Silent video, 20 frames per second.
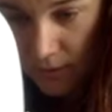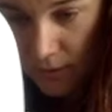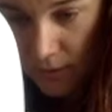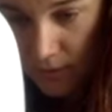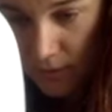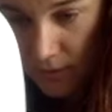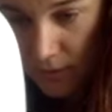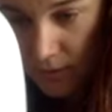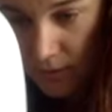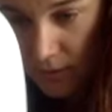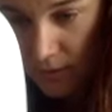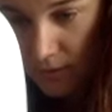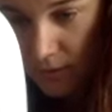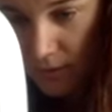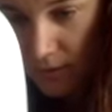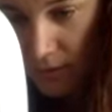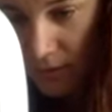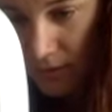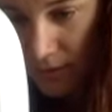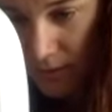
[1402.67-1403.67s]

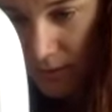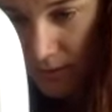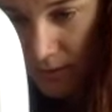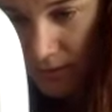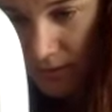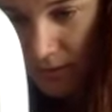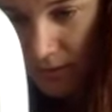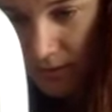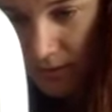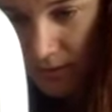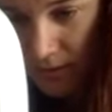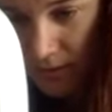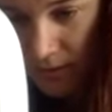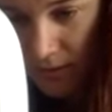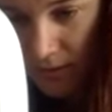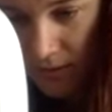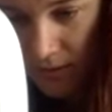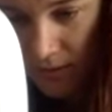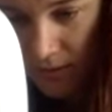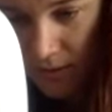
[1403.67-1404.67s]

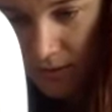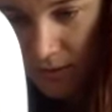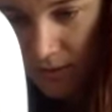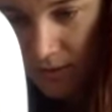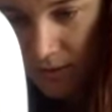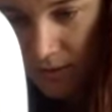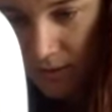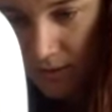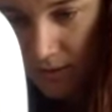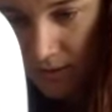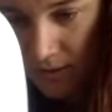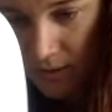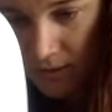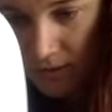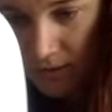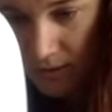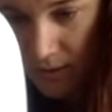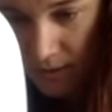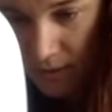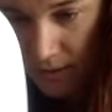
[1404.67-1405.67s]

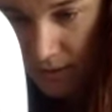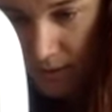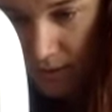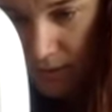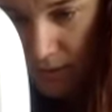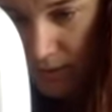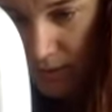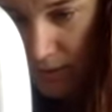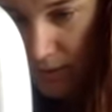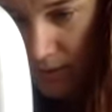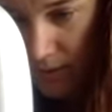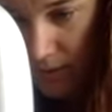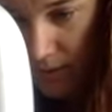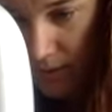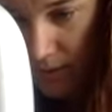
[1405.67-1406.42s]
(silence)